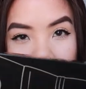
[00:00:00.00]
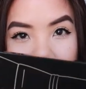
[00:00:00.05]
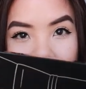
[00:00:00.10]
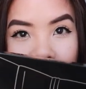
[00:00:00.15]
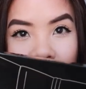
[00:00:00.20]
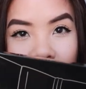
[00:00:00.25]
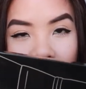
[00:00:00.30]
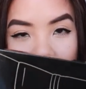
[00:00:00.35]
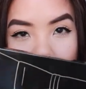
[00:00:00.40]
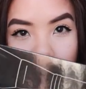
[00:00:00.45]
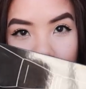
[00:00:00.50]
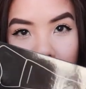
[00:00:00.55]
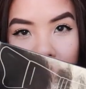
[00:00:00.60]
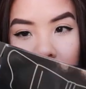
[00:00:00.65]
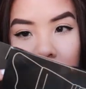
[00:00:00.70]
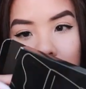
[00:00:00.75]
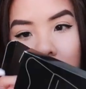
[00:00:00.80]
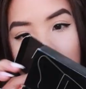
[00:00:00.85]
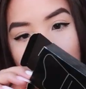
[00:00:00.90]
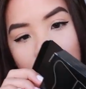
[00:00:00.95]
That's the shape of
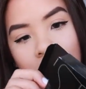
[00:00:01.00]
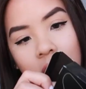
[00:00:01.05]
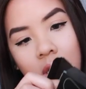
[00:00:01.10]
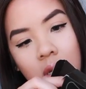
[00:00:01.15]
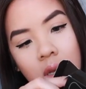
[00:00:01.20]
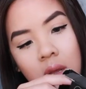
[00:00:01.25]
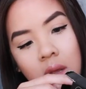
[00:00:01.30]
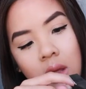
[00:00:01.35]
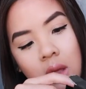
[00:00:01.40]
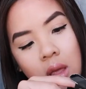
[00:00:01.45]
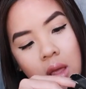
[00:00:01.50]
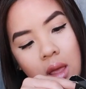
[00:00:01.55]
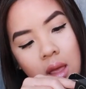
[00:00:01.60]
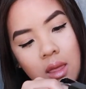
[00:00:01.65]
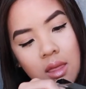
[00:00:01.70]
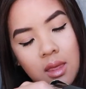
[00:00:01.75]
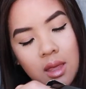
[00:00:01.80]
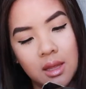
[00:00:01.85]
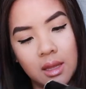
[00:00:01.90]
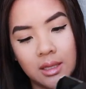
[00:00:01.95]
it.
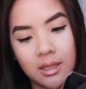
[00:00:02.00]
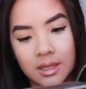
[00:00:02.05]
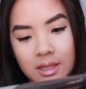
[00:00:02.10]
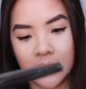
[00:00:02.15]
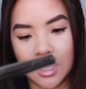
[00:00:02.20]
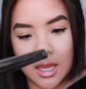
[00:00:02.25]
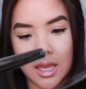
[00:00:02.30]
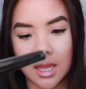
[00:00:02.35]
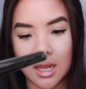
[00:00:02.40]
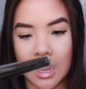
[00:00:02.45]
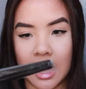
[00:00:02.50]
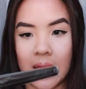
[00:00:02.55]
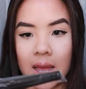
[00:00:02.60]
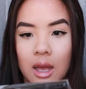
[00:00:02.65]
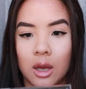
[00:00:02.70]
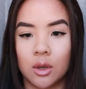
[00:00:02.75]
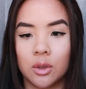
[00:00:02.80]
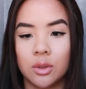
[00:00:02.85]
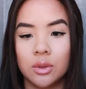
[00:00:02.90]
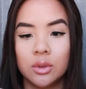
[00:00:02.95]
And then let's take it
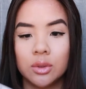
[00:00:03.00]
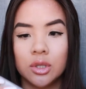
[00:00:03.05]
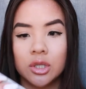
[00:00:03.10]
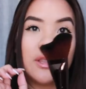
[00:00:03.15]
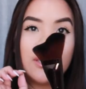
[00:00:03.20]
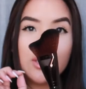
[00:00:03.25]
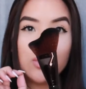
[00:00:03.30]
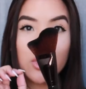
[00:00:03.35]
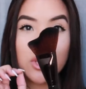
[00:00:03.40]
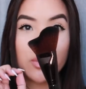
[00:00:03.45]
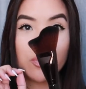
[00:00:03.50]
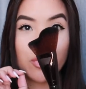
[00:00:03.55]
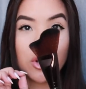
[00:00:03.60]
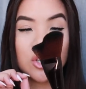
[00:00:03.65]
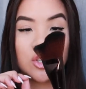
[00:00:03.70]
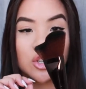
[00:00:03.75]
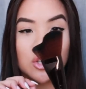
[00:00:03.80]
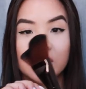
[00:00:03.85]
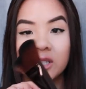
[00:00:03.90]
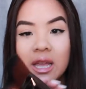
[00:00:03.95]
out. This is what the
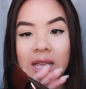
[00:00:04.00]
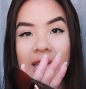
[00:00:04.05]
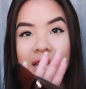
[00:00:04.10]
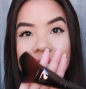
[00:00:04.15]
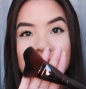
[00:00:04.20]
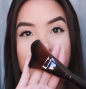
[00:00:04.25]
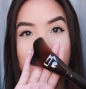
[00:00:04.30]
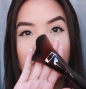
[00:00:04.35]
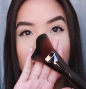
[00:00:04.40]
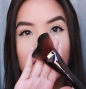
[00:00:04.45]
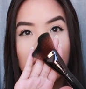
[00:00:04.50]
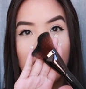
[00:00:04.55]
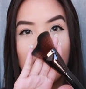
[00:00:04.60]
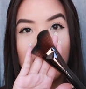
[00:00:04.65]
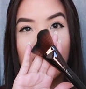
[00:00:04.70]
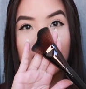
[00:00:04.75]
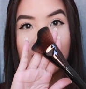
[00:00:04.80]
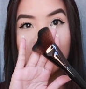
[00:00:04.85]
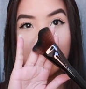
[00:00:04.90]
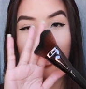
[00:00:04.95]
brush looks like. It's very
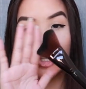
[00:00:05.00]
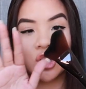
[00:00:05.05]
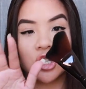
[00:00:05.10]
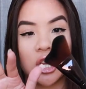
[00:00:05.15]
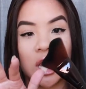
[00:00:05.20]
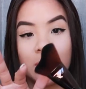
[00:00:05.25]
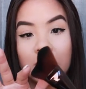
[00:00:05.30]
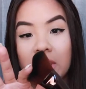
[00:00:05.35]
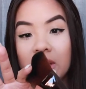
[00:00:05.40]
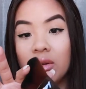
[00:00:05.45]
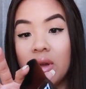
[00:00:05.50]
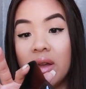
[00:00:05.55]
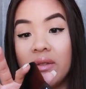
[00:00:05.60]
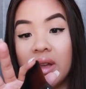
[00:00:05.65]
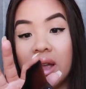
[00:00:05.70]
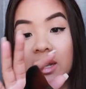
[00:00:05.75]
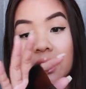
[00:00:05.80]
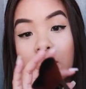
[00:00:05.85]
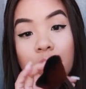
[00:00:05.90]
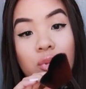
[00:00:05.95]
oddly shaped. I don't
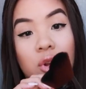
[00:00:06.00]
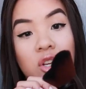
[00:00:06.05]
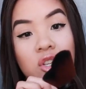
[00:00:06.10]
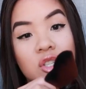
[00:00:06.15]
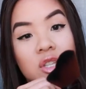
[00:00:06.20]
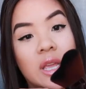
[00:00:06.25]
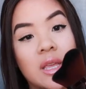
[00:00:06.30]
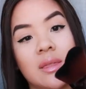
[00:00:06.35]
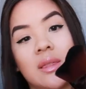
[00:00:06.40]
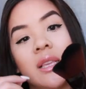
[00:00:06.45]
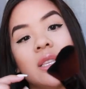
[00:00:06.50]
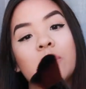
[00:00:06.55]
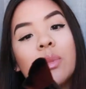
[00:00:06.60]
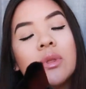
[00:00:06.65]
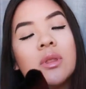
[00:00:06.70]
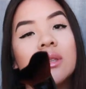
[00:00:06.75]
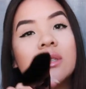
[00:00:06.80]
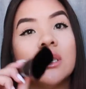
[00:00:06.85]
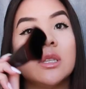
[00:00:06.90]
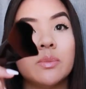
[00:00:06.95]
have any brush like this,
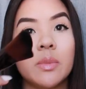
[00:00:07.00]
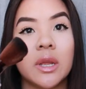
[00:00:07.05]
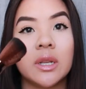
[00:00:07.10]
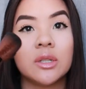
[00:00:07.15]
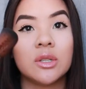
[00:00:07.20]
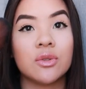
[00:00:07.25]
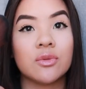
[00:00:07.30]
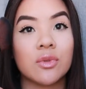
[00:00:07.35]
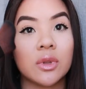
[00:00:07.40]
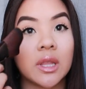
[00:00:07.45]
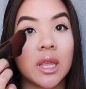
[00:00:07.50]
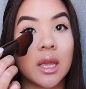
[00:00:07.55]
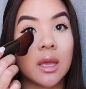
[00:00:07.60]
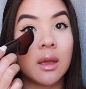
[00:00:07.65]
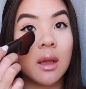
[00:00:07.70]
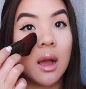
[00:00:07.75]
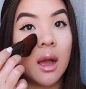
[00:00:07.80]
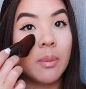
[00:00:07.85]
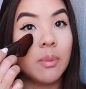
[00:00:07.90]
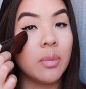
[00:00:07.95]
but this is meant to really
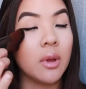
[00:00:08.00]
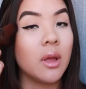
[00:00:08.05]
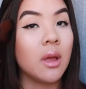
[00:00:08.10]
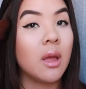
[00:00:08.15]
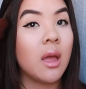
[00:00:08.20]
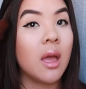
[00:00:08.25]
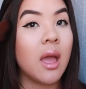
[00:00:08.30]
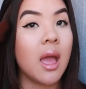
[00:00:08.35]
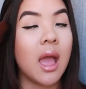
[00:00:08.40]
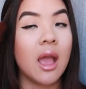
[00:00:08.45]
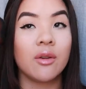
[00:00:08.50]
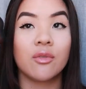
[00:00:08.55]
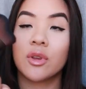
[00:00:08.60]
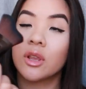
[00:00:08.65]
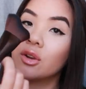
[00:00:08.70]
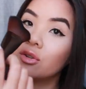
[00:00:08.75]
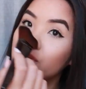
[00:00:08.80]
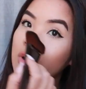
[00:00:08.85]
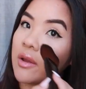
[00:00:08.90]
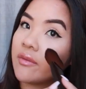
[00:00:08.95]
cup
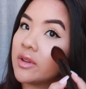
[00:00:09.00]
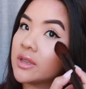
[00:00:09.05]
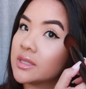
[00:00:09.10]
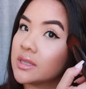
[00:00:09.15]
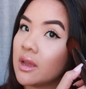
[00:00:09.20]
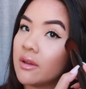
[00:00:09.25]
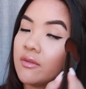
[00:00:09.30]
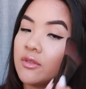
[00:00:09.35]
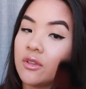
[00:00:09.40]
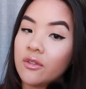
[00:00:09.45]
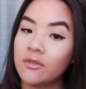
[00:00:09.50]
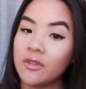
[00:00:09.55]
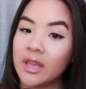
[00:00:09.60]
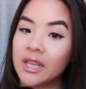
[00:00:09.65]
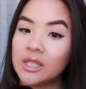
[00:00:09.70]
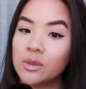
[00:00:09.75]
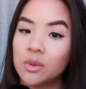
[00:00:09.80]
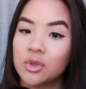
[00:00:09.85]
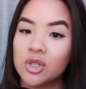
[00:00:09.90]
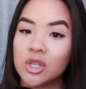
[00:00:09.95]
every crevice of the
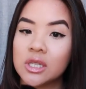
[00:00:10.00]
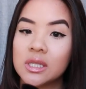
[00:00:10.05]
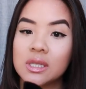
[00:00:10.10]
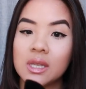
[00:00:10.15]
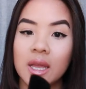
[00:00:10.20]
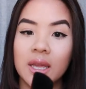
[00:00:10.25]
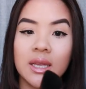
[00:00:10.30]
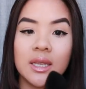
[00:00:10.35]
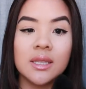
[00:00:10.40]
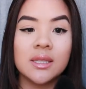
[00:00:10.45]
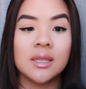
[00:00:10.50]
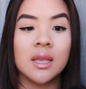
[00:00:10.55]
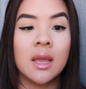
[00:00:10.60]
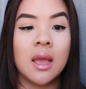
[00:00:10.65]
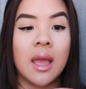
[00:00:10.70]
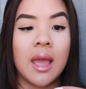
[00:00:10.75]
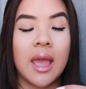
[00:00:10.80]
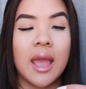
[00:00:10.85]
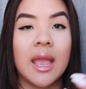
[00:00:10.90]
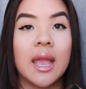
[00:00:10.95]
face, which is nice.
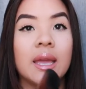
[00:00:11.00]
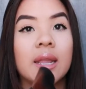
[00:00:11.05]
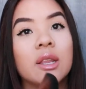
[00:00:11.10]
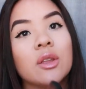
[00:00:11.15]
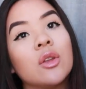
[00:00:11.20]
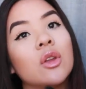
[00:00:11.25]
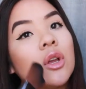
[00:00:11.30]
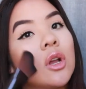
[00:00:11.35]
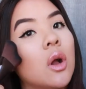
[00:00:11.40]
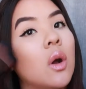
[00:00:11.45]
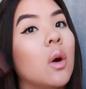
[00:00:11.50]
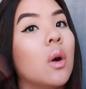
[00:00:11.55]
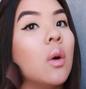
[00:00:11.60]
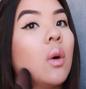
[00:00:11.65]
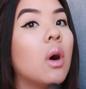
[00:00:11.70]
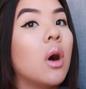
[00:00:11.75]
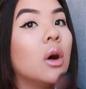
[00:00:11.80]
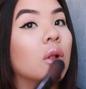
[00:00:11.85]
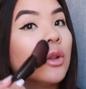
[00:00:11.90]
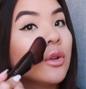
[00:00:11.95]
And you can go
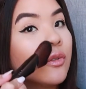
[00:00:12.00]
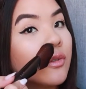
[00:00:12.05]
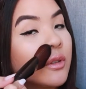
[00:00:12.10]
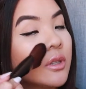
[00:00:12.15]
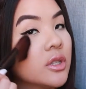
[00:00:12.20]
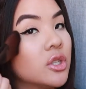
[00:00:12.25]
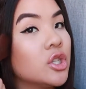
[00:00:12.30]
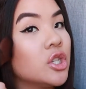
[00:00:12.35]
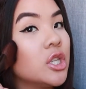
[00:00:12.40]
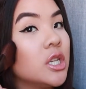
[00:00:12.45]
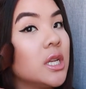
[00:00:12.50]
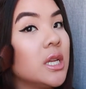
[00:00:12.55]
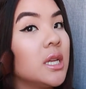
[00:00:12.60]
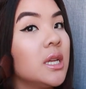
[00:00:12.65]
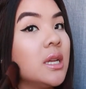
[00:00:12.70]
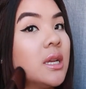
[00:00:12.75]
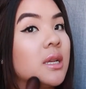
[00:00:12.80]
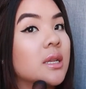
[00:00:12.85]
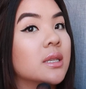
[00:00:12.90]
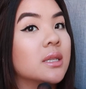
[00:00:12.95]
all over the
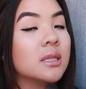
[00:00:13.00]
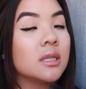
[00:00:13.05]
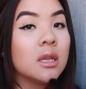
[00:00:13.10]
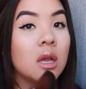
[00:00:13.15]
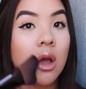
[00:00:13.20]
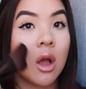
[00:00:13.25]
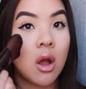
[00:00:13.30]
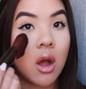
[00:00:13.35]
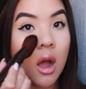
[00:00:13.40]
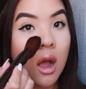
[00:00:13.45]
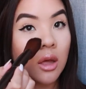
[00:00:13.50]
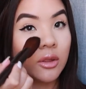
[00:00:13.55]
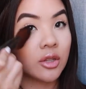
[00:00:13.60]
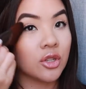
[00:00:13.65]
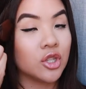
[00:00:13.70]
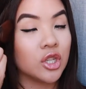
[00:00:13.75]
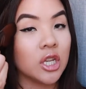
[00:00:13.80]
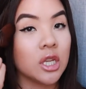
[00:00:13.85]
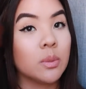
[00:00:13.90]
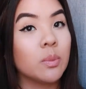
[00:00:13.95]
cheeks, on
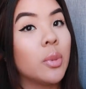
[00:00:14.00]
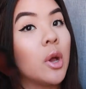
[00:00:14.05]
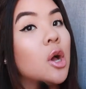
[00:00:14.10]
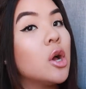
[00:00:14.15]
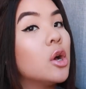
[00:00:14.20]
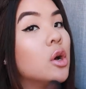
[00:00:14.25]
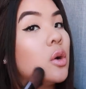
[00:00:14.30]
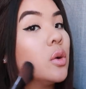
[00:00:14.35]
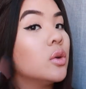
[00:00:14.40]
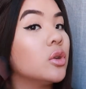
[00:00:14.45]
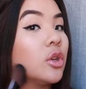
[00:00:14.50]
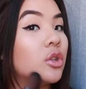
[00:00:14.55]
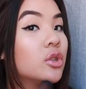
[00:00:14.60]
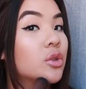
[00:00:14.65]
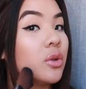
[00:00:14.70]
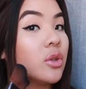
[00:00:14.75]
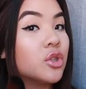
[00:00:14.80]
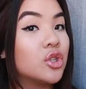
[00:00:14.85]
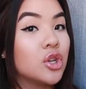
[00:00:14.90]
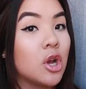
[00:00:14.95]
the cheekbone. You can
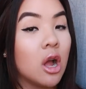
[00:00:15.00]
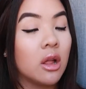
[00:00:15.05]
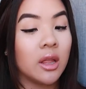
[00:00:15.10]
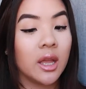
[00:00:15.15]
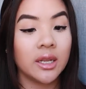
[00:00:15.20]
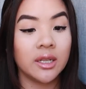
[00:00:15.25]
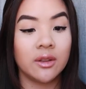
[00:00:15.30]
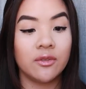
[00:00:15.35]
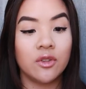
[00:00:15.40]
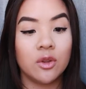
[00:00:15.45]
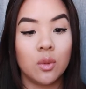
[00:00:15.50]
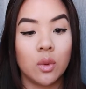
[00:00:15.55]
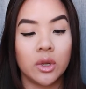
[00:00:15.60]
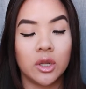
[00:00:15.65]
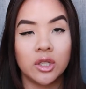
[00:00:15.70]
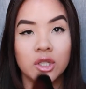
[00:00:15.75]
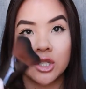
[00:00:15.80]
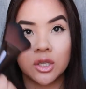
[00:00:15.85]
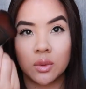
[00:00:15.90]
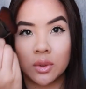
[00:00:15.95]
do the jawline if you
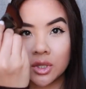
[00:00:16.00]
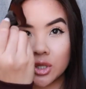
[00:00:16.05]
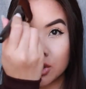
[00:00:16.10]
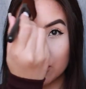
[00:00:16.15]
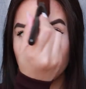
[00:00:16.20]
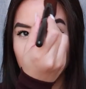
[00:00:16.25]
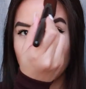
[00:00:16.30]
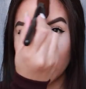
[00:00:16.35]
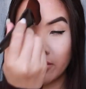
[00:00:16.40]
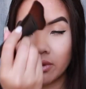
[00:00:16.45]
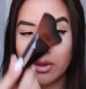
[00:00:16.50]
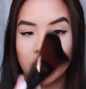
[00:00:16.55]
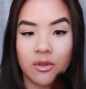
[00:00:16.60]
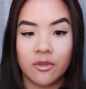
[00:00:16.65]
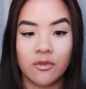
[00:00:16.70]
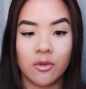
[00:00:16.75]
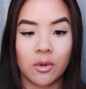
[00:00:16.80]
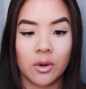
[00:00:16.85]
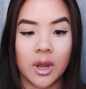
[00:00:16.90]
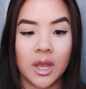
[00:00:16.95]
wanted to. It's great around
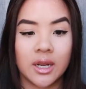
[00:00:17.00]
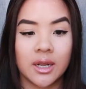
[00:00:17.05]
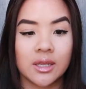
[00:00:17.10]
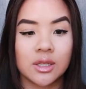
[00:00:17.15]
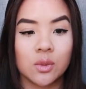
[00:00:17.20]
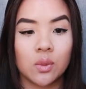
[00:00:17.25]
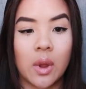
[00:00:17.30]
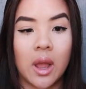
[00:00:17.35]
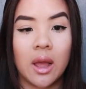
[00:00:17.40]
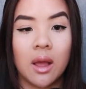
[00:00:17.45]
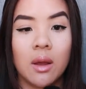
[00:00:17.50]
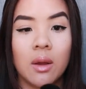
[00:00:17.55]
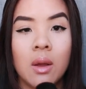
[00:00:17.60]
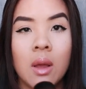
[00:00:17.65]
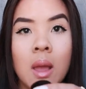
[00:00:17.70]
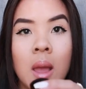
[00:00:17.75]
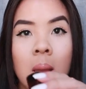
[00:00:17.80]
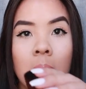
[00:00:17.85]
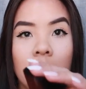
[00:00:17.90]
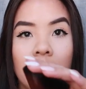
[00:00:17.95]
the forehead as
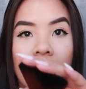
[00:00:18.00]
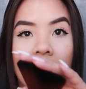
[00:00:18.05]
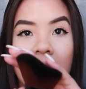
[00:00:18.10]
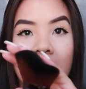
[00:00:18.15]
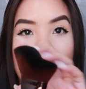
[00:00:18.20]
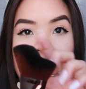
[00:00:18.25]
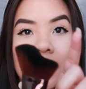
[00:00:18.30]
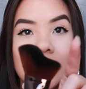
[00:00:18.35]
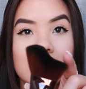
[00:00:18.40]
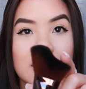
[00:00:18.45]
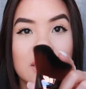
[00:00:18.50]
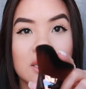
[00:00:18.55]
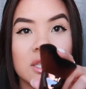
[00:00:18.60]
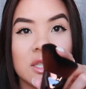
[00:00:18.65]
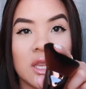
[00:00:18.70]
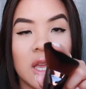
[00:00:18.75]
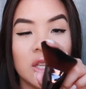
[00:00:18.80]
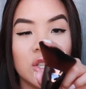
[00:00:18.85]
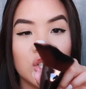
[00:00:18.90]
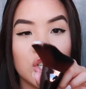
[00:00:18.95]
well, but it is
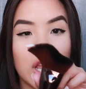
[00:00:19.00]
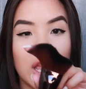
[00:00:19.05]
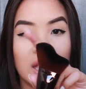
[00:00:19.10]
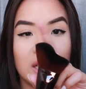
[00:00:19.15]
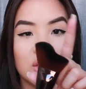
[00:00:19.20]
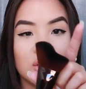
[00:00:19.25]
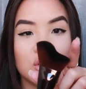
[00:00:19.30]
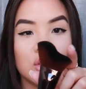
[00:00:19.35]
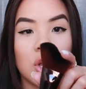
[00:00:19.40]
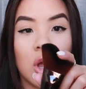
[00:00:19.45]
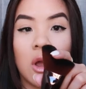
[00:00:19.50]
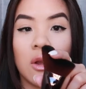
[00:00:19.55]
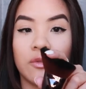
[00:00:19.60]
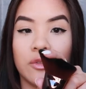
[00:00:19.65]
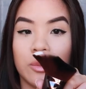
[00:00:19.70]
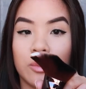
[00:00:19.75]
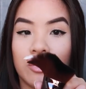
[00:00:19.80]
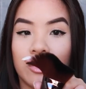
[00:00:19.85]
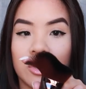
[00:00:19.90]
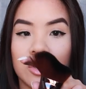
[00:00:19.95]
such a
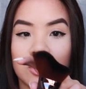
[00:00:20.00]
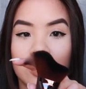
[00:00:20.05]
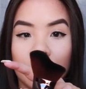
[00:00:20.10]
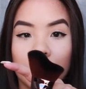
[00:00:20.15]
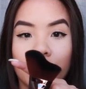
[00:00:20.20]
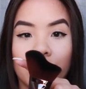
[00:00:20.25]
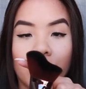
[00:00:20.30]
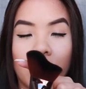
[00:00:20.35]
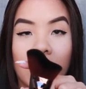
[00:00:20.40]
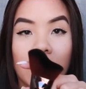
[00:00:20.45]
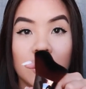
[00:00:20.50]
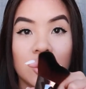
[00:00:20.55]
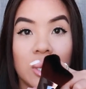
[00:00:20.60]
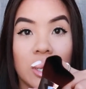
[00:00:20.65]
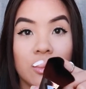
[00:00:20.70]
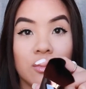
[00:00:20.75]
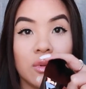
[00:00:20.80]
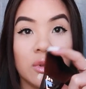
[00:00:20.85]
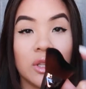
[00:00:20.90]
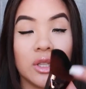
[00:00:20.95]
soft bristled brush.
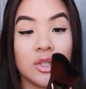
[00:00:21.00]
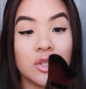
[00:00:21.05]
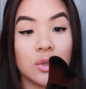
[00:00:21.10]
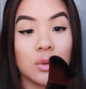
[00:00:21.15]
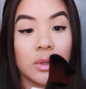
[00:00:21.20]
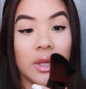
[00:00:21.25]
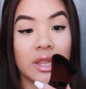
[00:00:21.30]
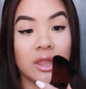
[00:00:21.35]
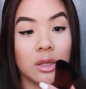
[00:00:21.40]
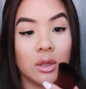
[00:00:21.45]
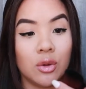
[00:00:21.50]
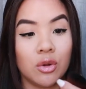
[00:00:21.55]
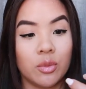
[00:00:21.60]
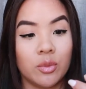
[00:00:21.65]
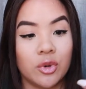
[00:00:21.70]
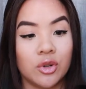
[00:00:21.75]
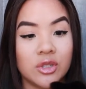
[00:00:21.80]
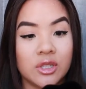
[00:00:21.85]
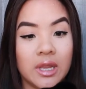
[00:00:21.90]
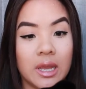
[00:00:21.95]
I really do like the Laura
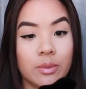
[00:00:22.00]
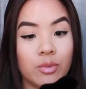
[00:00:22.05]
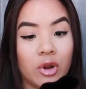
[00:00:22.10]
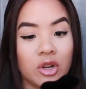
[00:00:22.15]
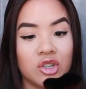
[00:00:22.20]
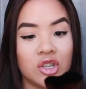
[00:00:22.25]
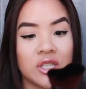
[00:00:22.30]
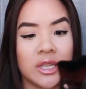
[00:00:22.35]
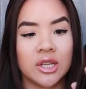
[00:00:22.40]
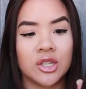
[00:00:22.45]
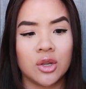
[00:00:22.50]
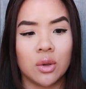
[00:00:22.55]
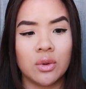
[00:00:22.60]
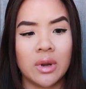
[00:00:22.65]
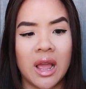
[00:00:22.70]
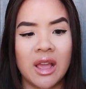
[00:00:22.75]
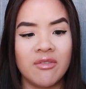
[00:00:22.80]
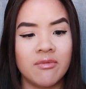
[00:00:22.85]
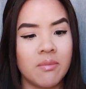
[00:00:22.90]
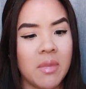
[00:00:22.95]
Mercier brushes. I
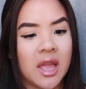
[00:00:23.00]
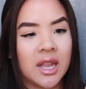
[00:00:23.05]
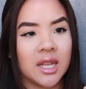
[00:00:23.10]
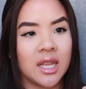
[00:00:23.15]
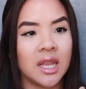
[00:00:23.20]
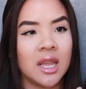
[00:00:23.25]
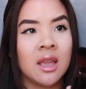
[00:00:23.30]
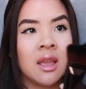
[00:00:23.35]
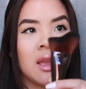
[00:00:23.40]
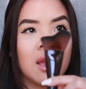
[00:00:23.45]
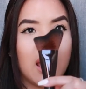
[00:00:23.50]
don't have many.